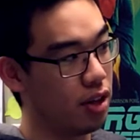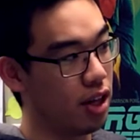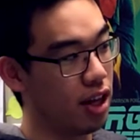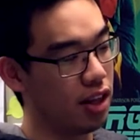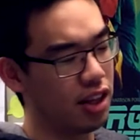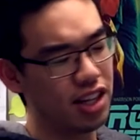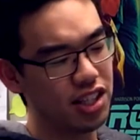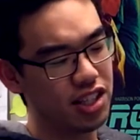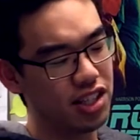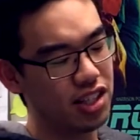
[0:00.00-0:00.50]
And
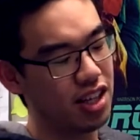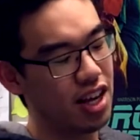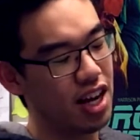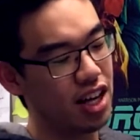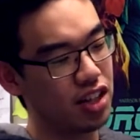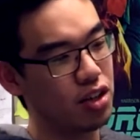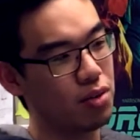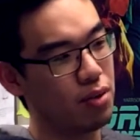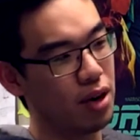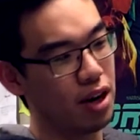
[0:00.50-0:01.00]
that's
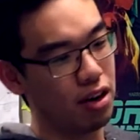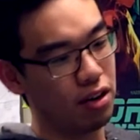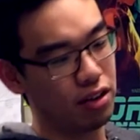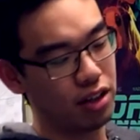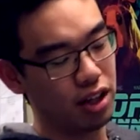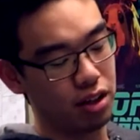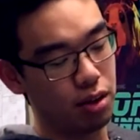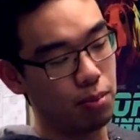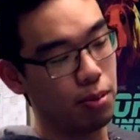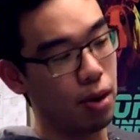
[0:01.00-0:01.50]
actually why our
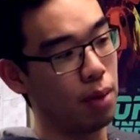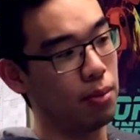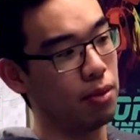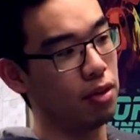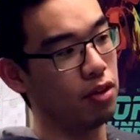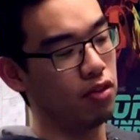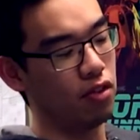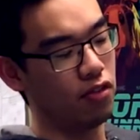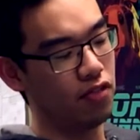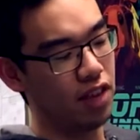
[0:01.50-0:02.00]
Department
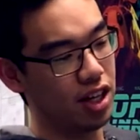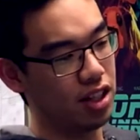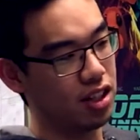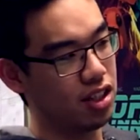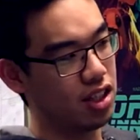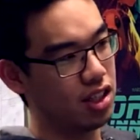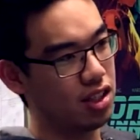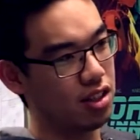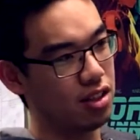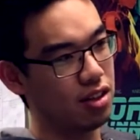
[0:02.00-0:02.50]
of
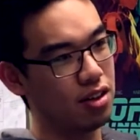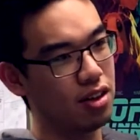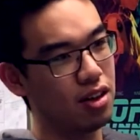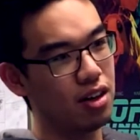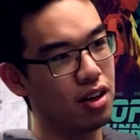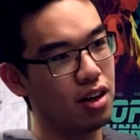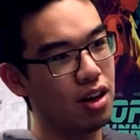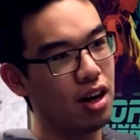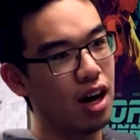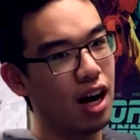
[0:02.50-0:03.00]
Defense,
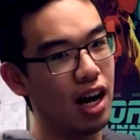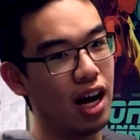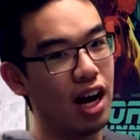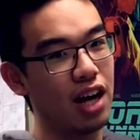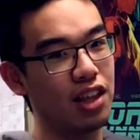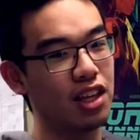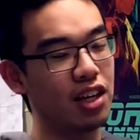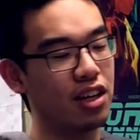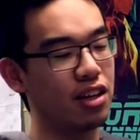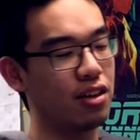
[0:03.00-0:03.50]
I
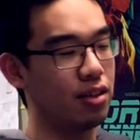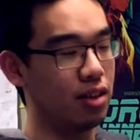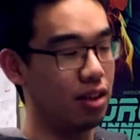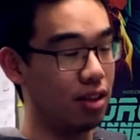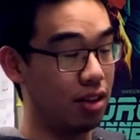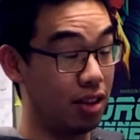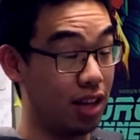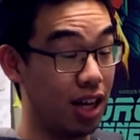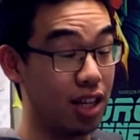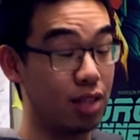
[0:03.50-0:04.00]
think
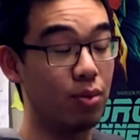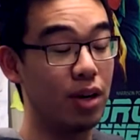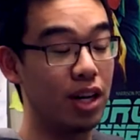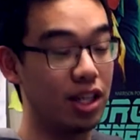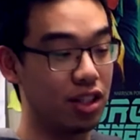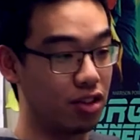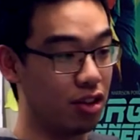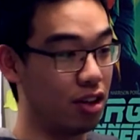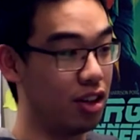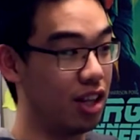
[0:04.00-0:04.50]
that's why
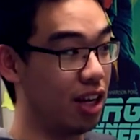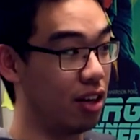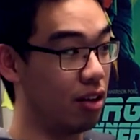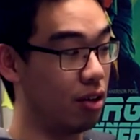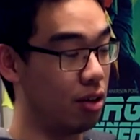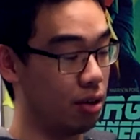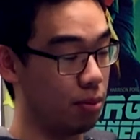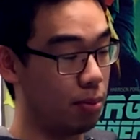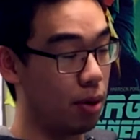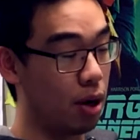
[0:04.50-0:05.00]
it's good that our
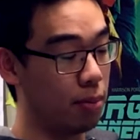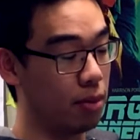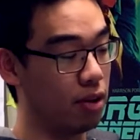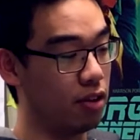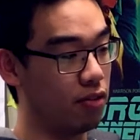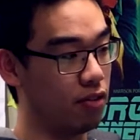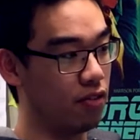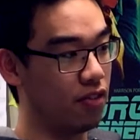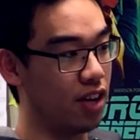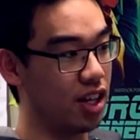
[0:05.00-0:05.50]
Department of
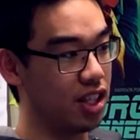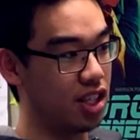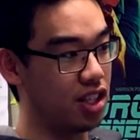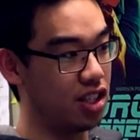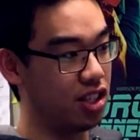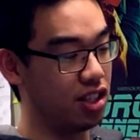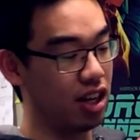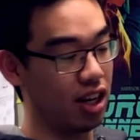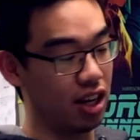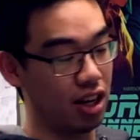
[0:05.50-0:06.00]
Defense is
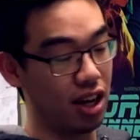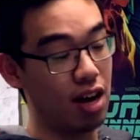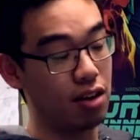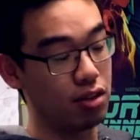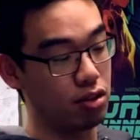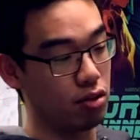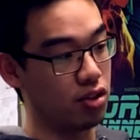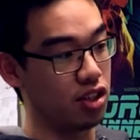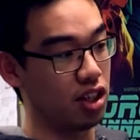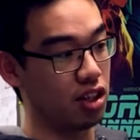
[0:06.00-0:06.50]

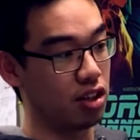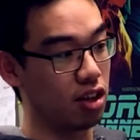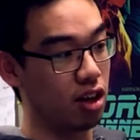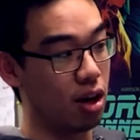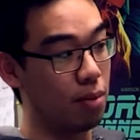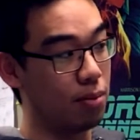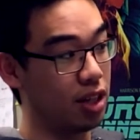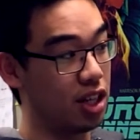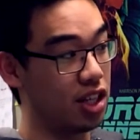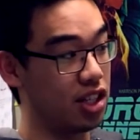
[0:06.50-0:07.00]
outsourcing to
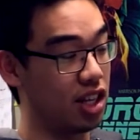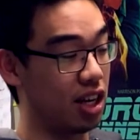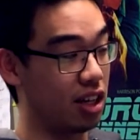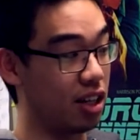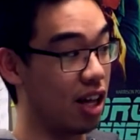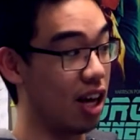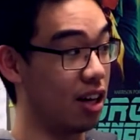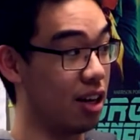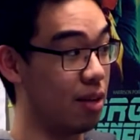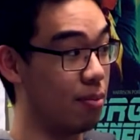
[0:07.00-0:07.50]
companies like
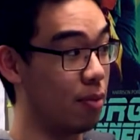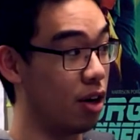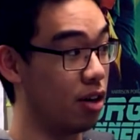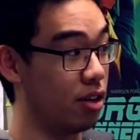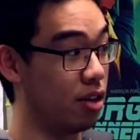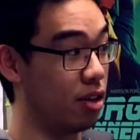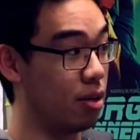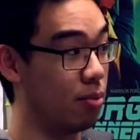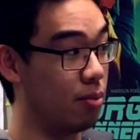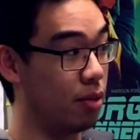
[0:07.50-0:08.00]
Lockheed
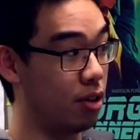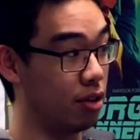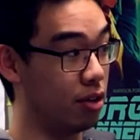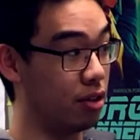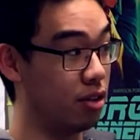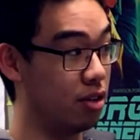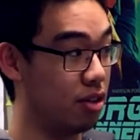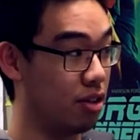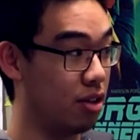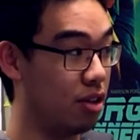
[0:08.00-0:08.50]
Martin to build
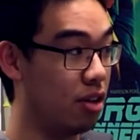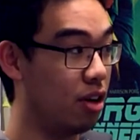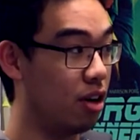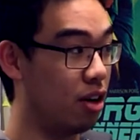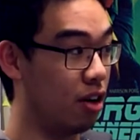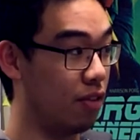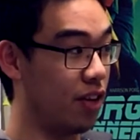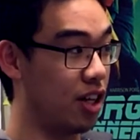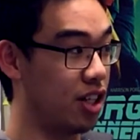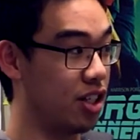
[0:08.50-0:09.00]
our
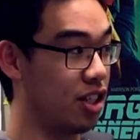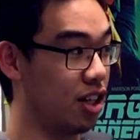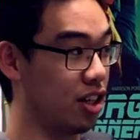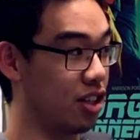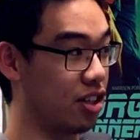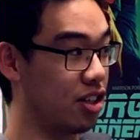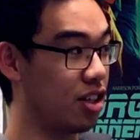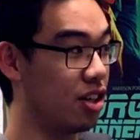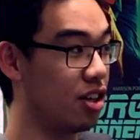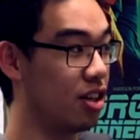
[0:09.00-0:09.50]
defense
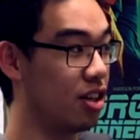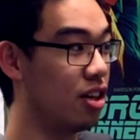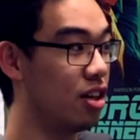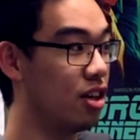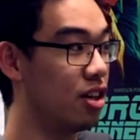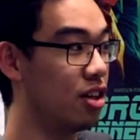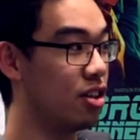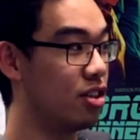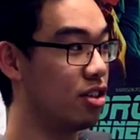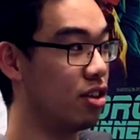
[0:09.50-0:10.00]
things.
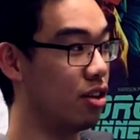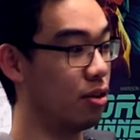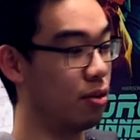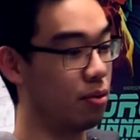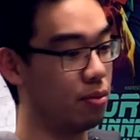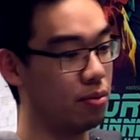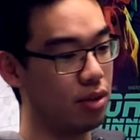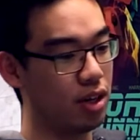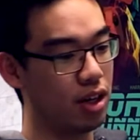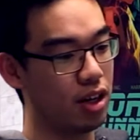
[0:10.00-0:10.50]
So
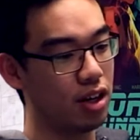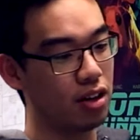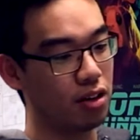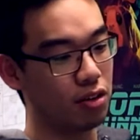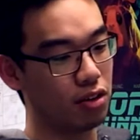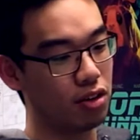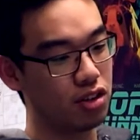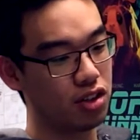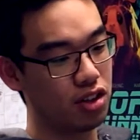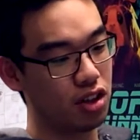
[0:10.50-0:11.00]

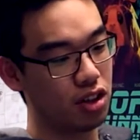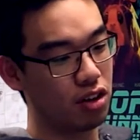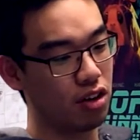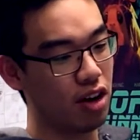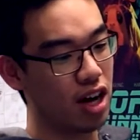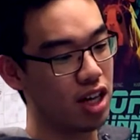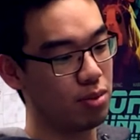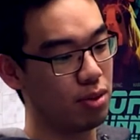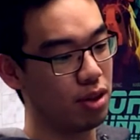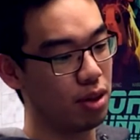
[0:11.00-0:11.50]
there
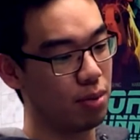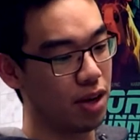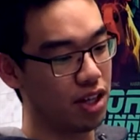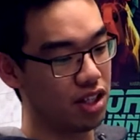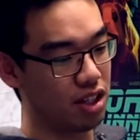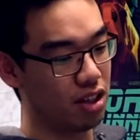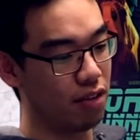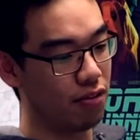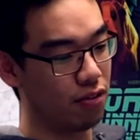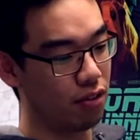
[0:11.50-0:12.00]
has been a
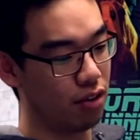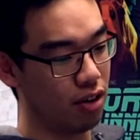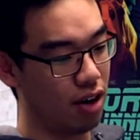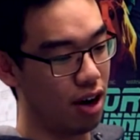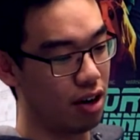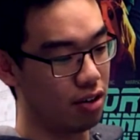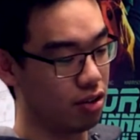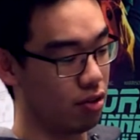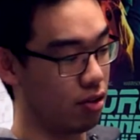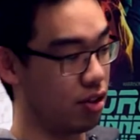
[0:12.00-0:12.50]
precedent for
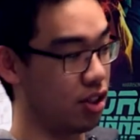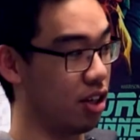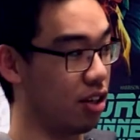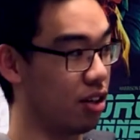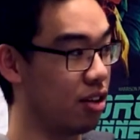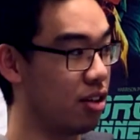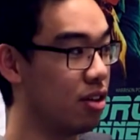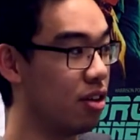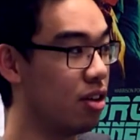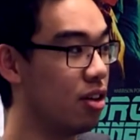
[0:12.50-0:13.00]
outsourcing
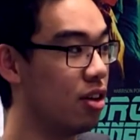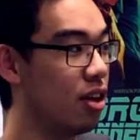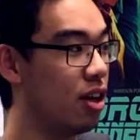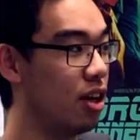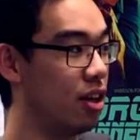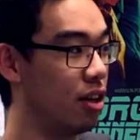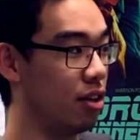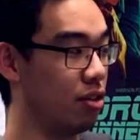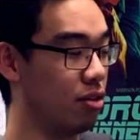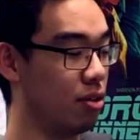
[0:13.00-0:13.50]
in
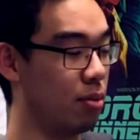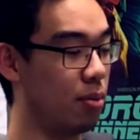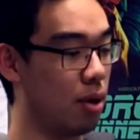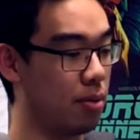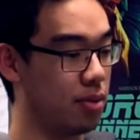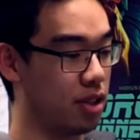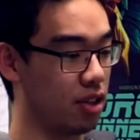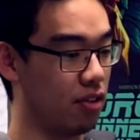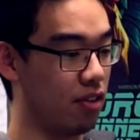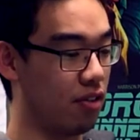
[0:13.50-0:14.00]
other
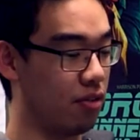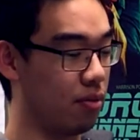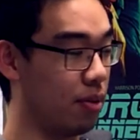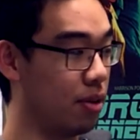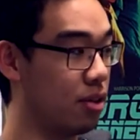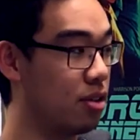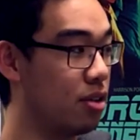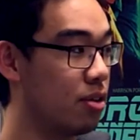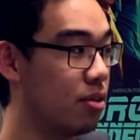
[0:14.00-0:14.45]
departments of government.